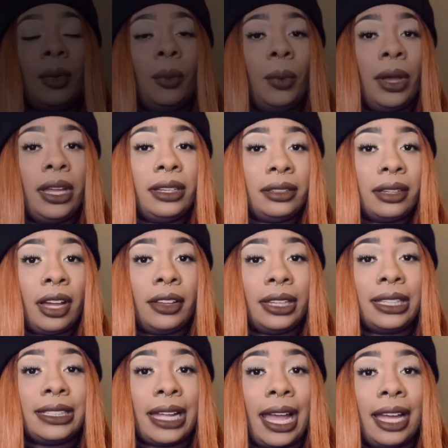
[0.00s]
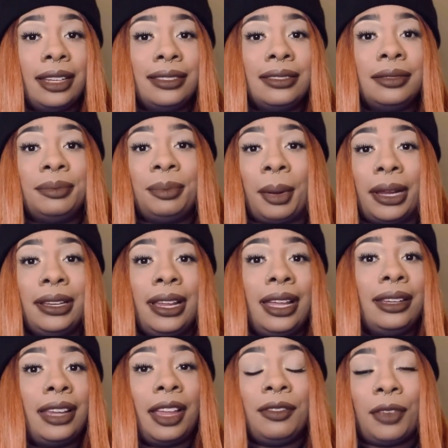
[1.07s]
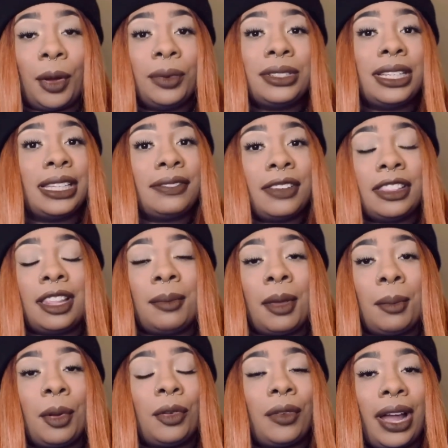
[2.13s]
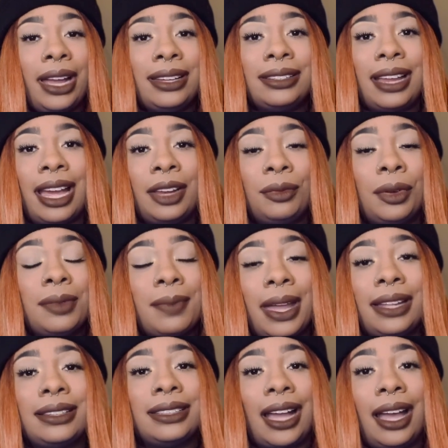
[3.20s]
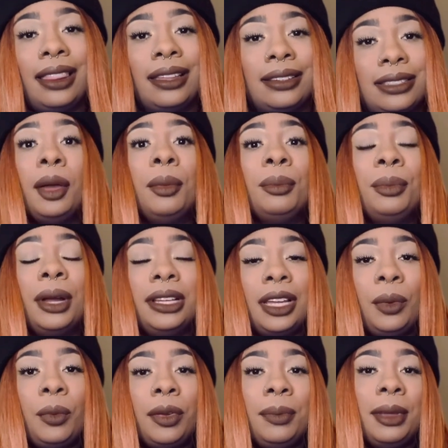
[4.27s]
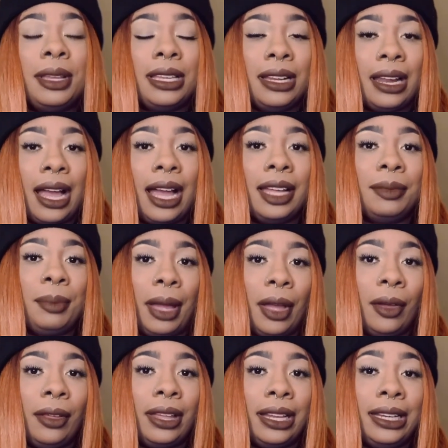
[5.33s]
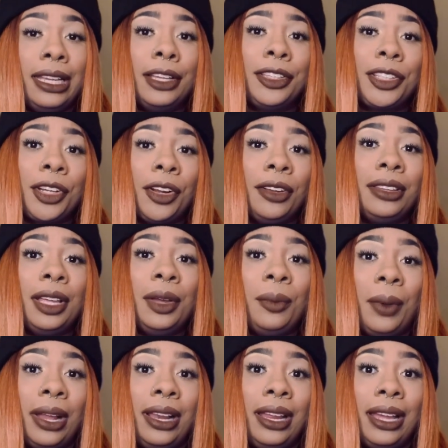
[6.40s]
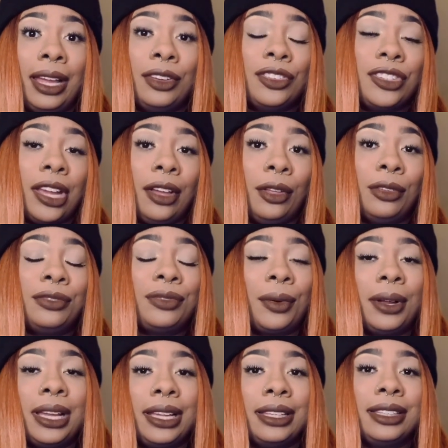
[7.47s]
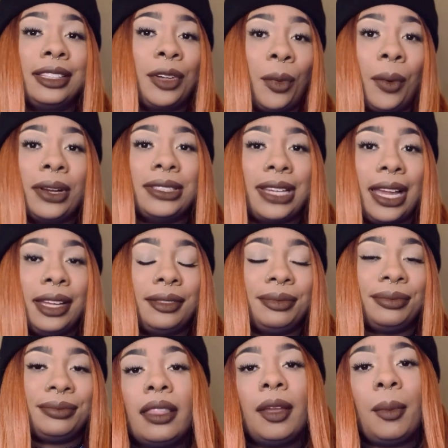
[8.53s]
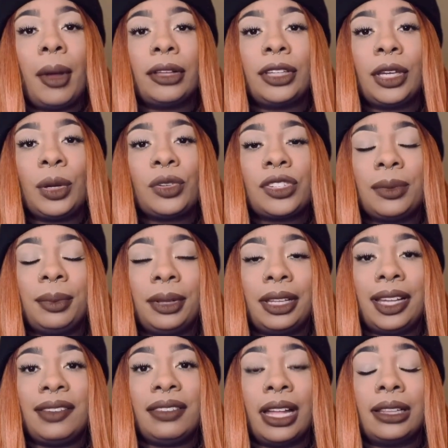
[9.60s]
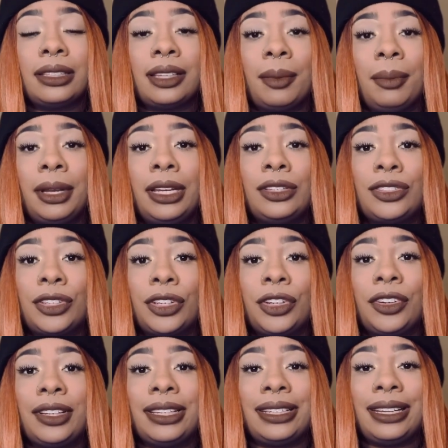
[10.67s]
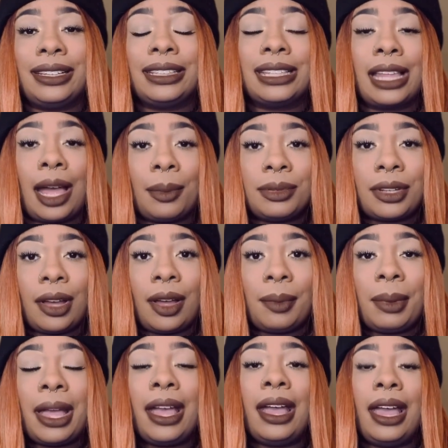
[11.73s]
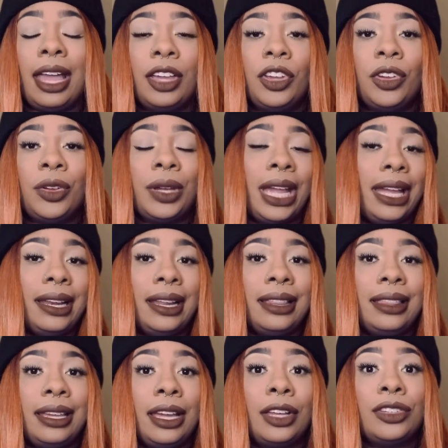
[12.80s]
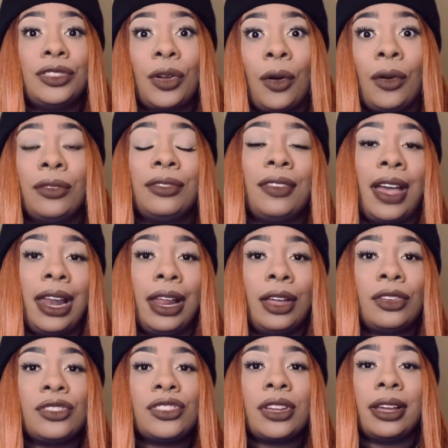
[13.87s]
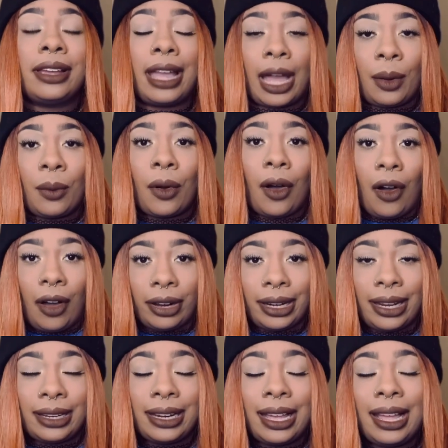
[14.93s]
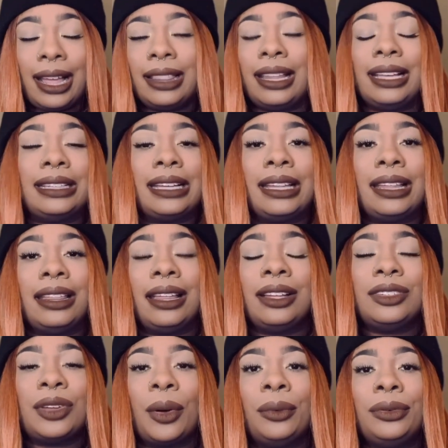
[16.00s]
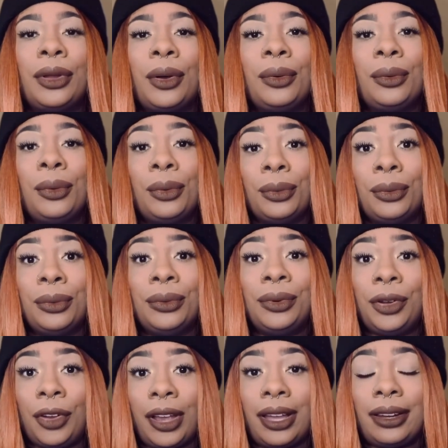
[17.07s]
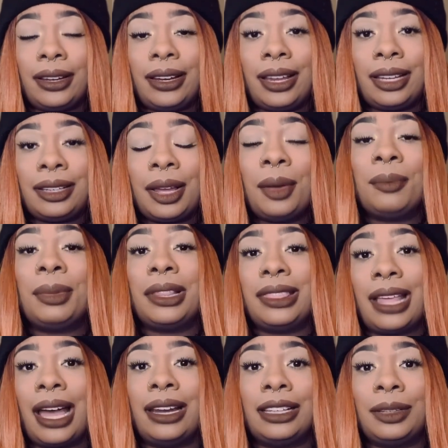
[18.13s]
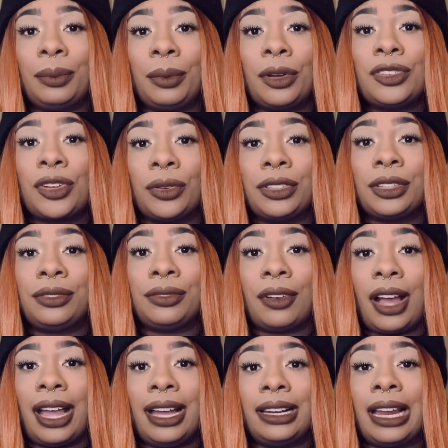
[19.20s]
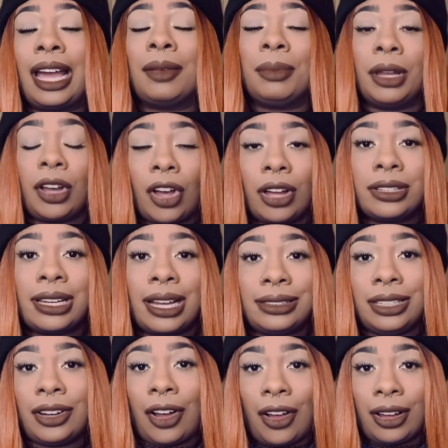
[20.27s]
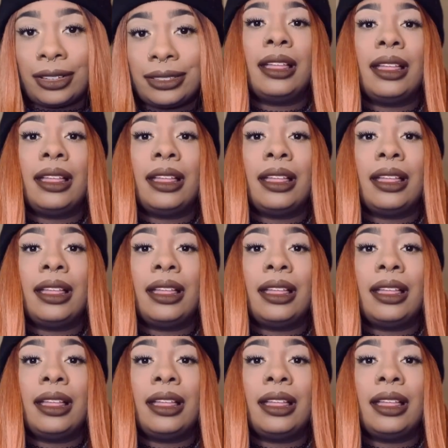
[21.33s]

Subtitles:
When on the stand, Brenden invoked his Fifth Amendment right and remained silent. Brenden would be denied bail and he is currently waiting in jail for his court date. The prosecution believed that somebody took Christine's laptop and created the adult fetish account on it. They say that they don't know who created it, but that is where Joseph Ryan had been contacted on.